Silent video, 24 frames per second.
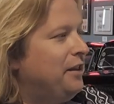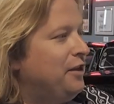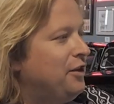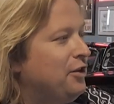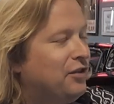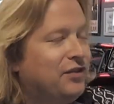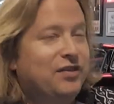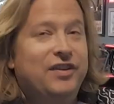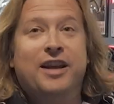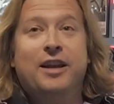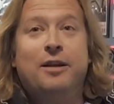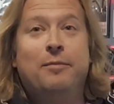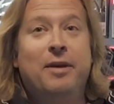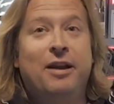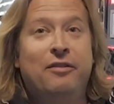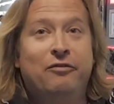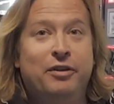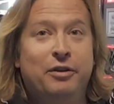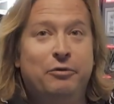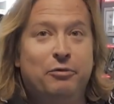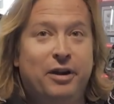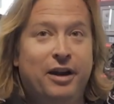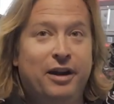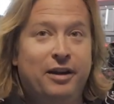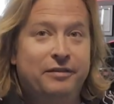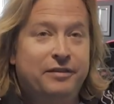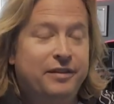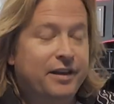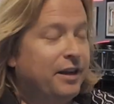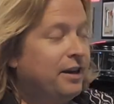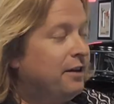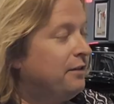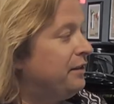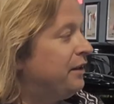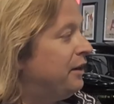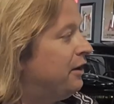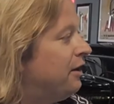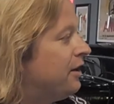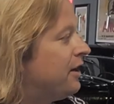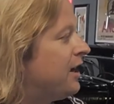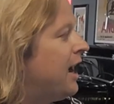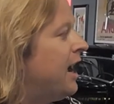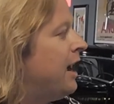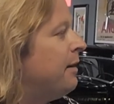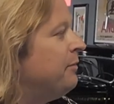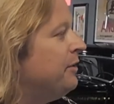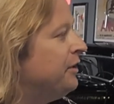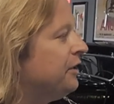You see them everywhere. They're a
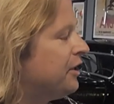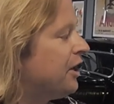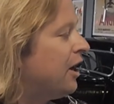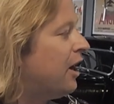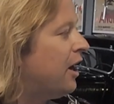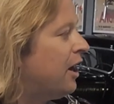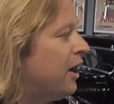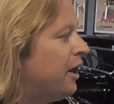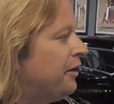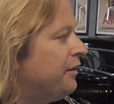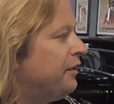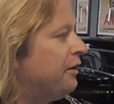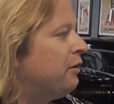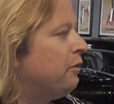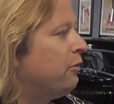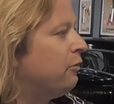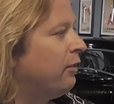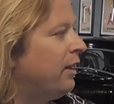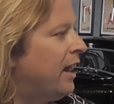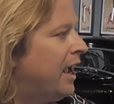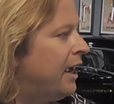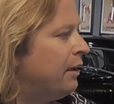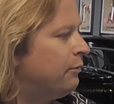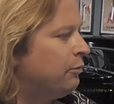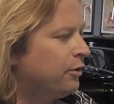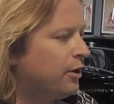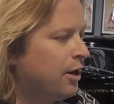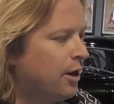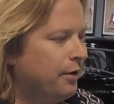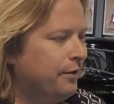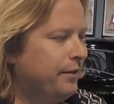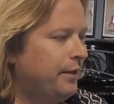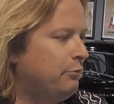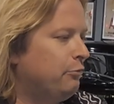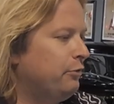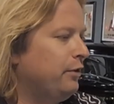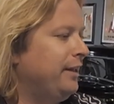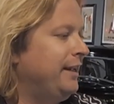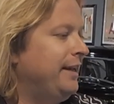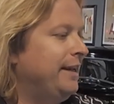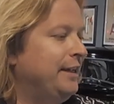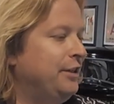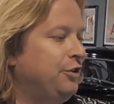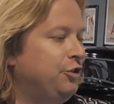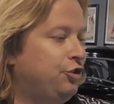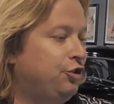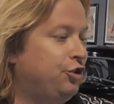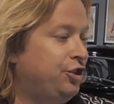common car. They're a reliable car. They really
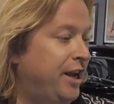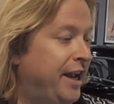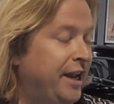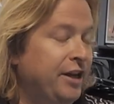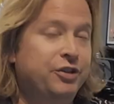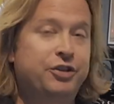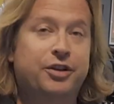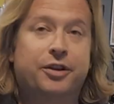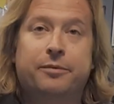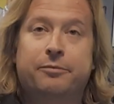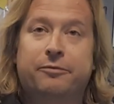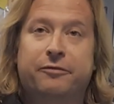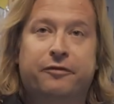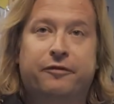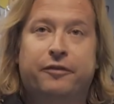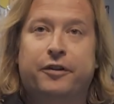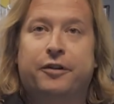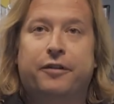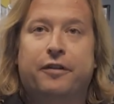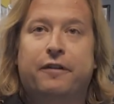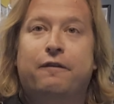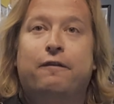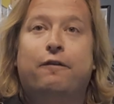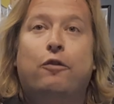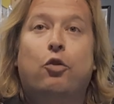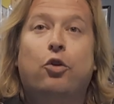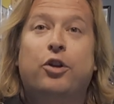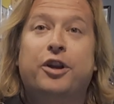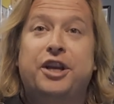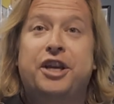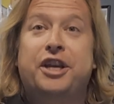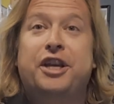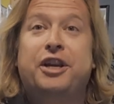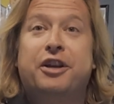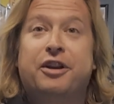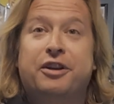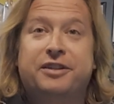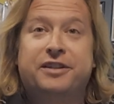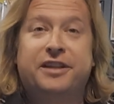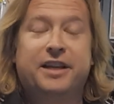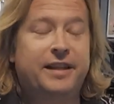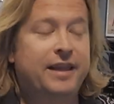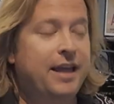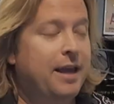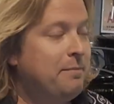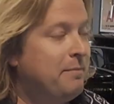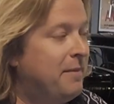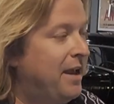didn't change them for the 40 years
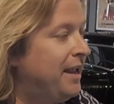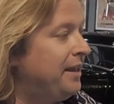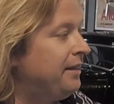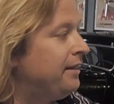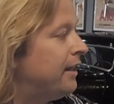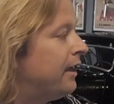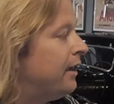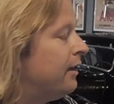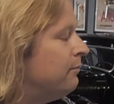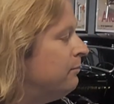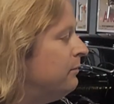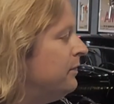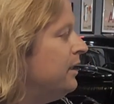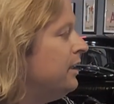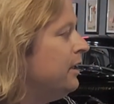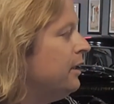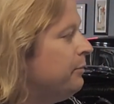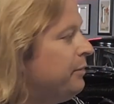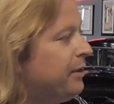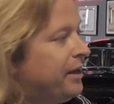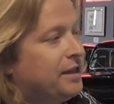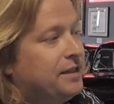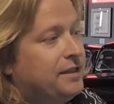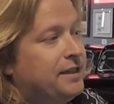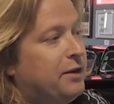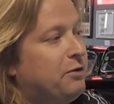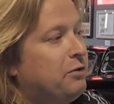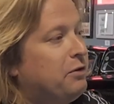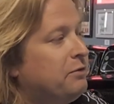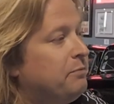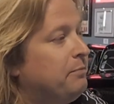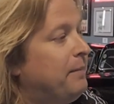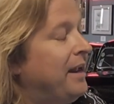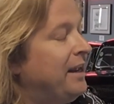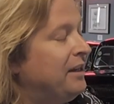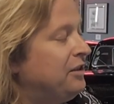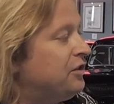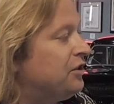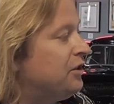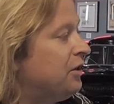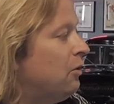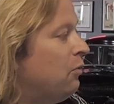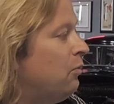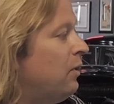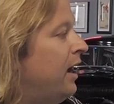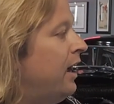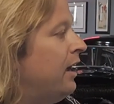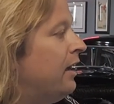that they made them because they were made
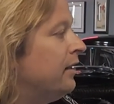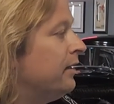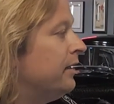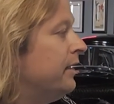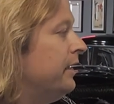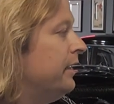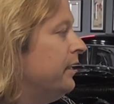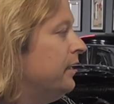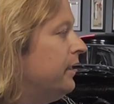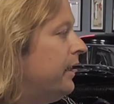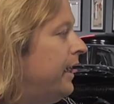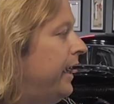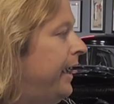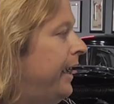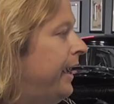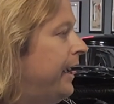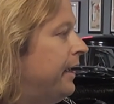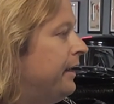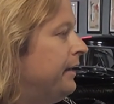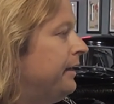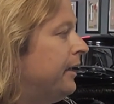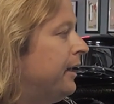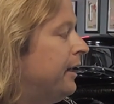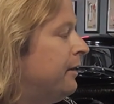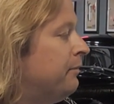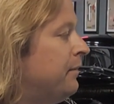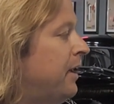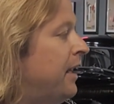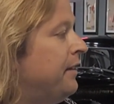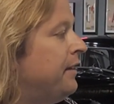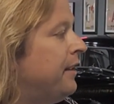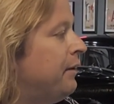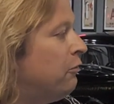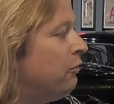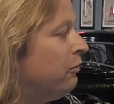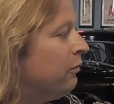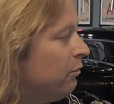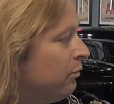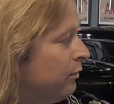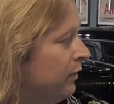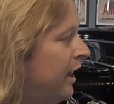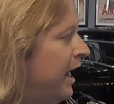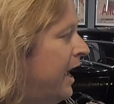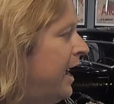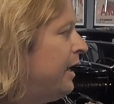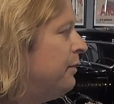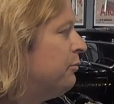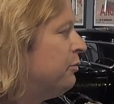so well. And they were
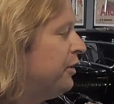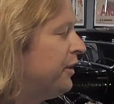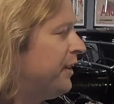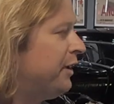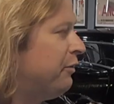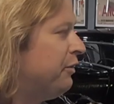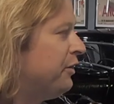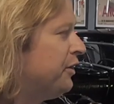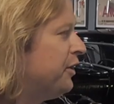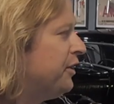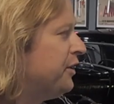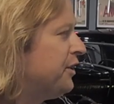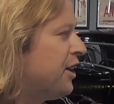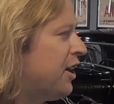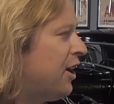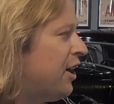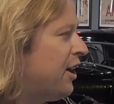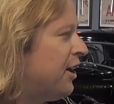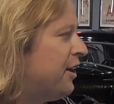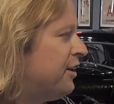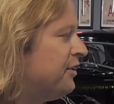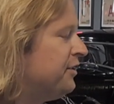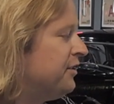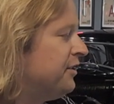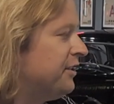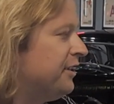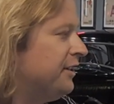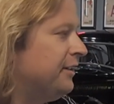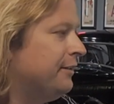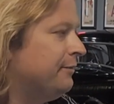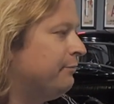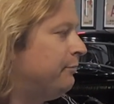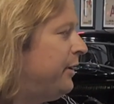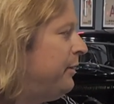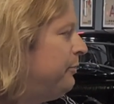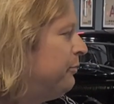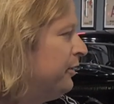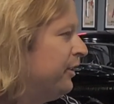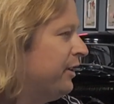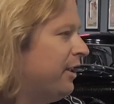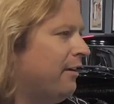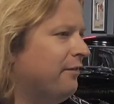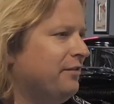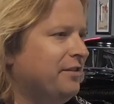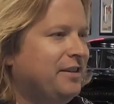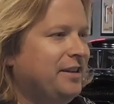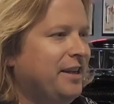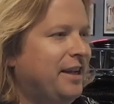reliable. They were good cars, and people
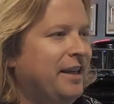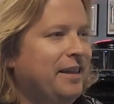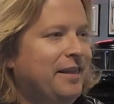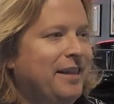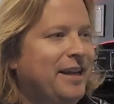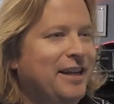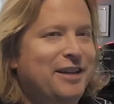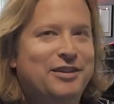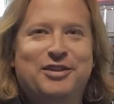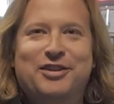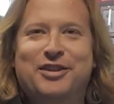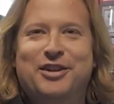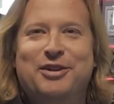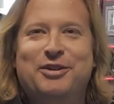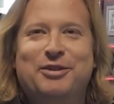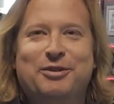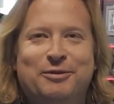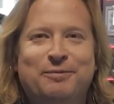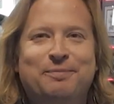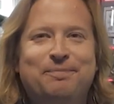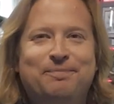love seeing these too.